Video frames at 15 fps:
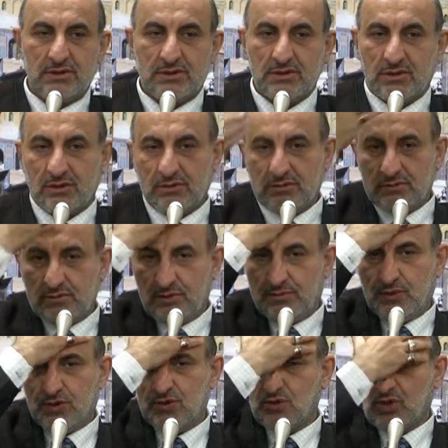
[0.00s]
So we
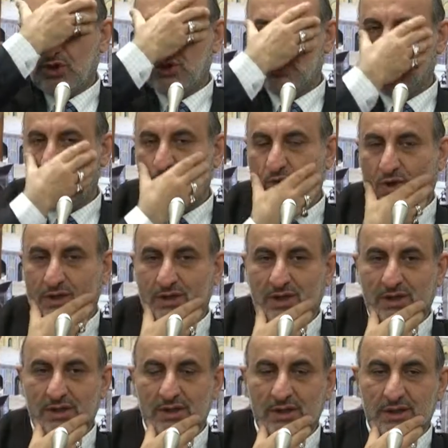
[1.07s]
put wash with
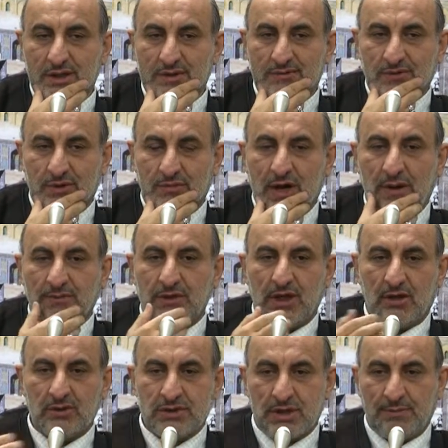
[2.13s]
water from up
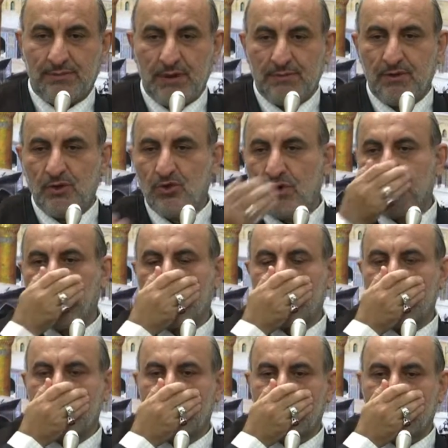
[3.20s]
down. Some people will
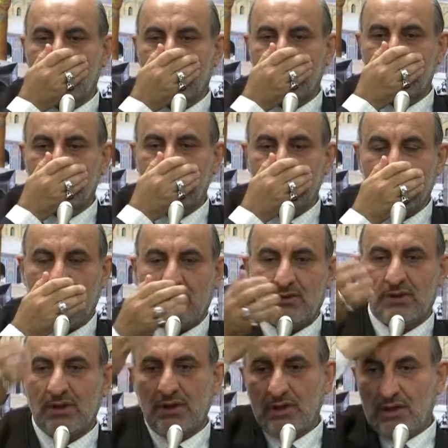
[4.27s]
put it on their
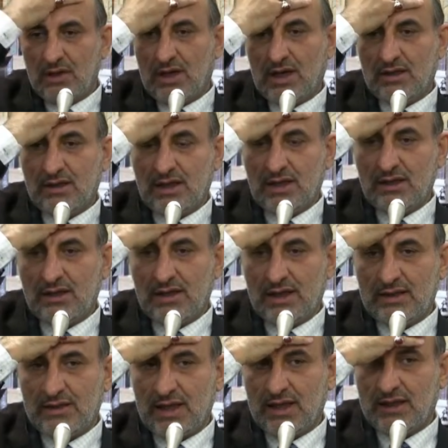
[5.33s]
mouth and then
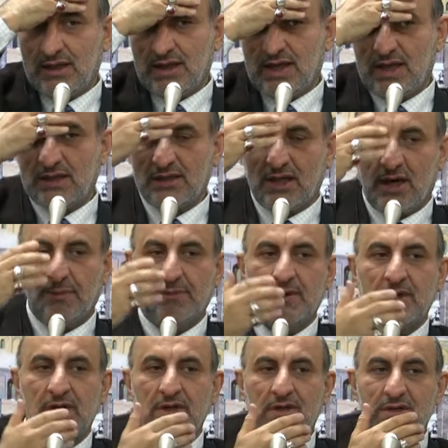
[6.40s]
they take their hand
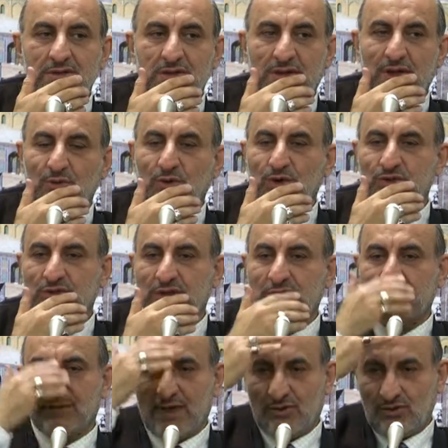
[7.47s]
up. So they wash
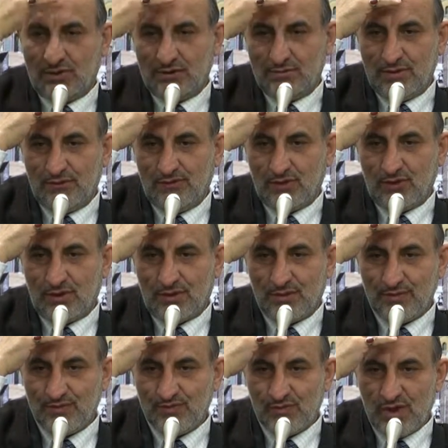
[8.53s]
the mouth before
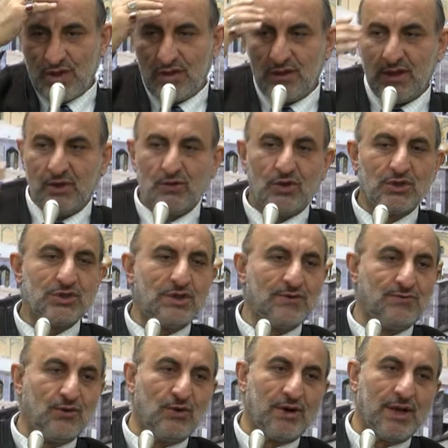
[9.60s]
they wash
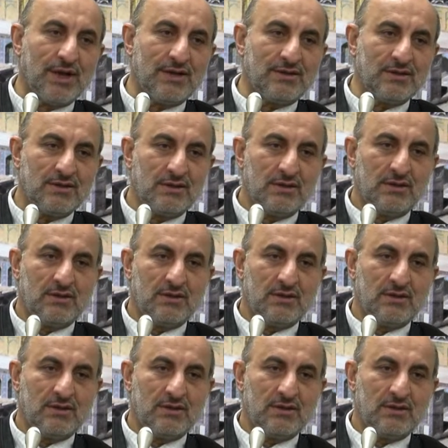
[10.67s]
the forehead.